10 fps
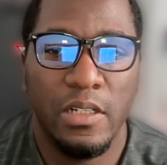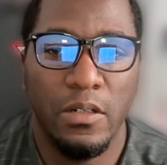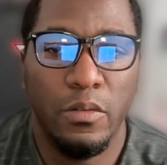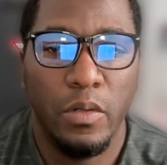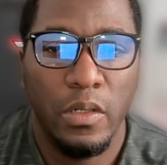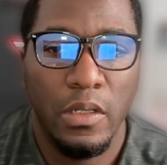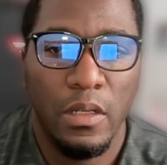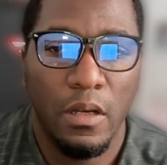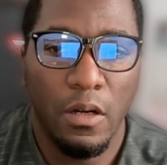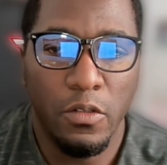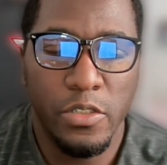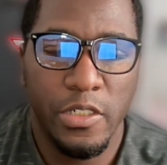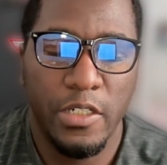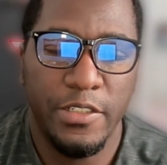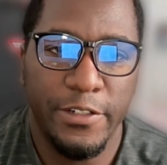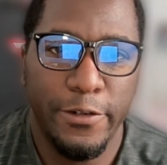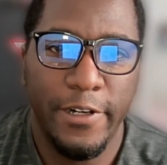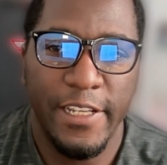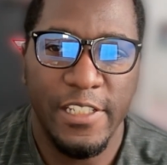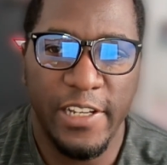So Osha,
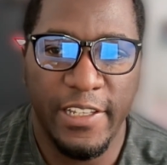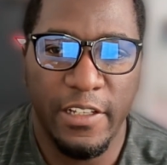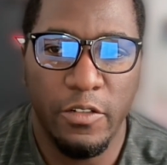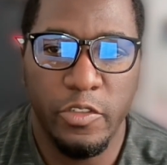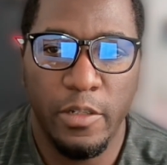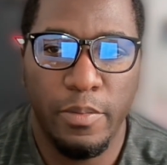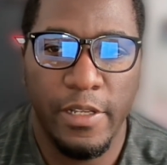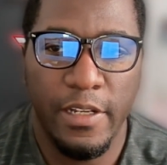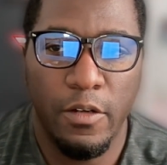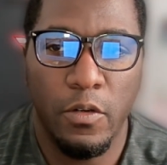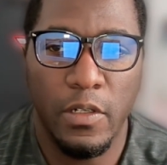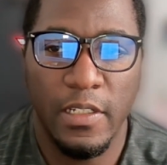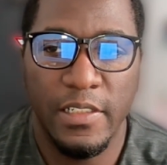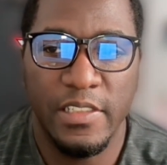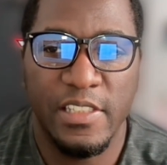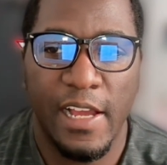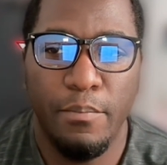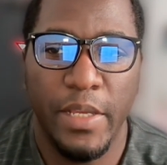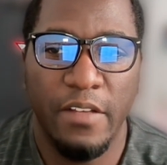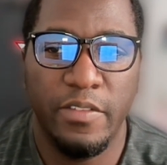Yord, and Jackie go to the planet Ogala to
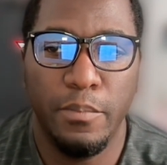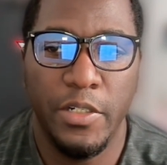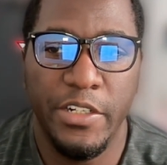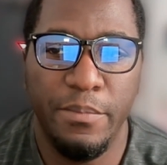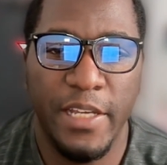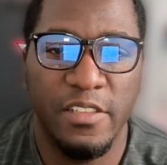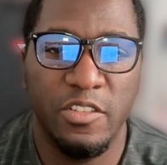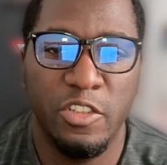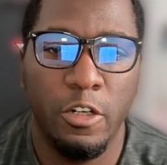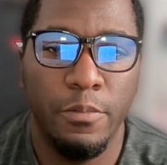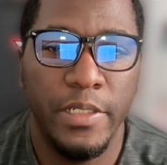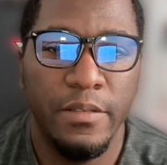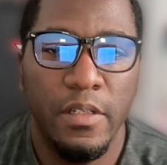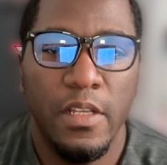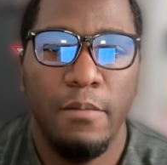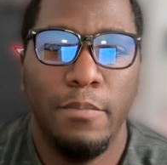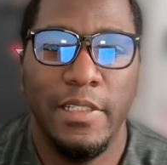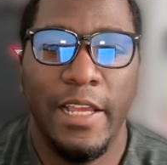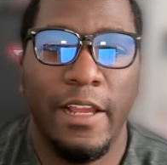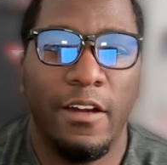stop May from murdering Master Tobin,
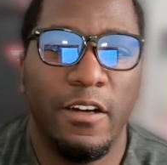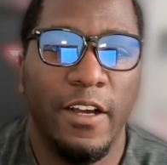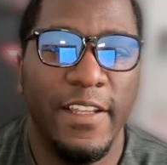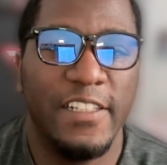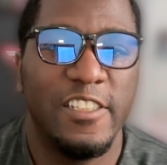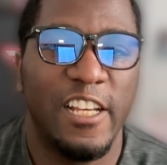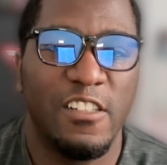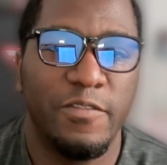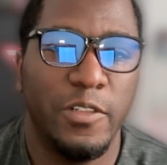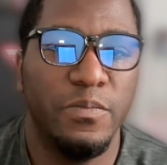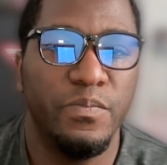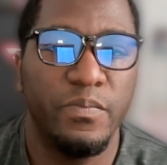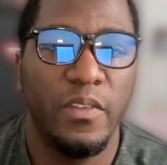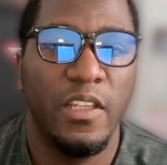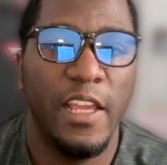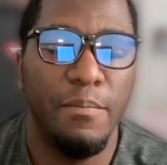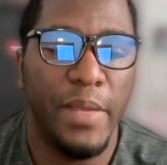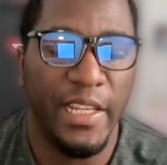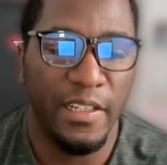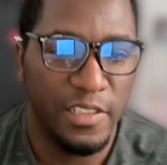but they are unsuccessful
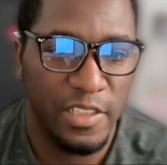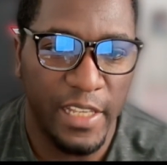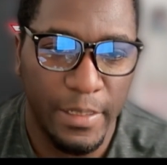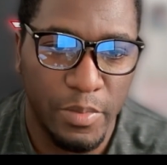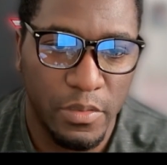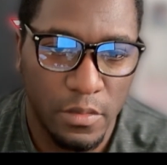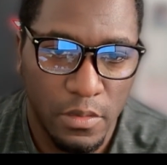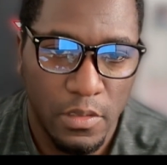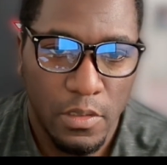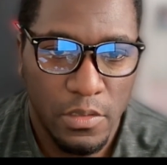and May escapes.